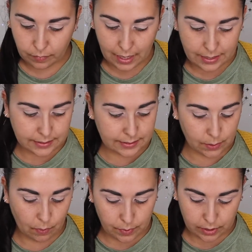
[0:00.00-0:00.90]
and
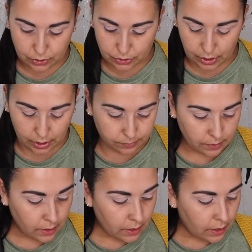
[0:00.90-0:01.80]
see what we can do.
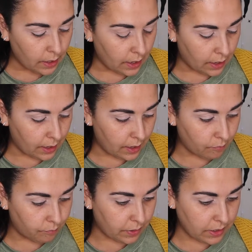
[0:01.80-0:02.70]

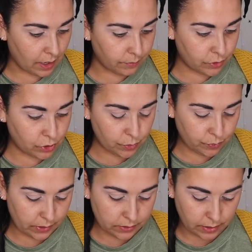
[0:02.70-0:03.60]
But yeah, I'm
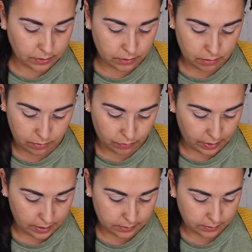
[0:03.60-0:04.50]
super excited to do
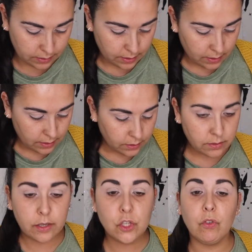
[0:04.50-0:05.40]
this.
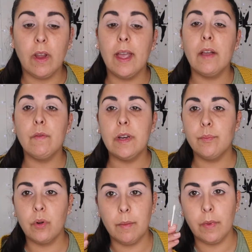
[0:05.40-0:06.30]
So let's try. I have already
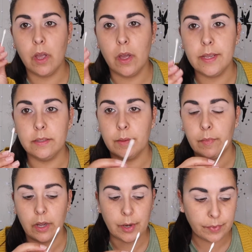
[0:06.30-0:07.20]
primed my eyes and done
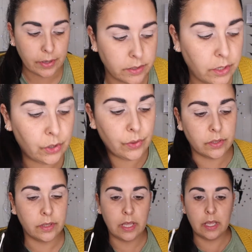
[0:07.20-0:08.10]
my eyebrows. I
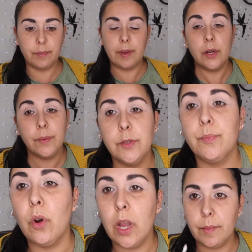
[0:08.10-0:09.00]
used the P. Louise
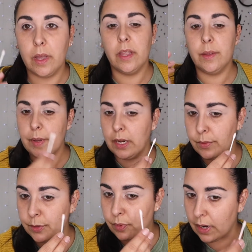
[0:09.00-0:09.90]
primer and the P.
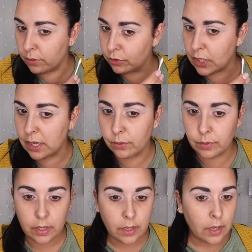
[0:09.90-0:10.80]
Louise brow
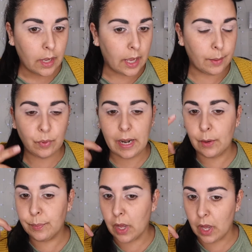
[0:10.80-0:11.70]
gel.
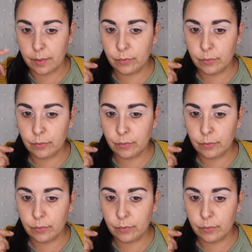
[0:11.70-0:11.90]
Brow balm,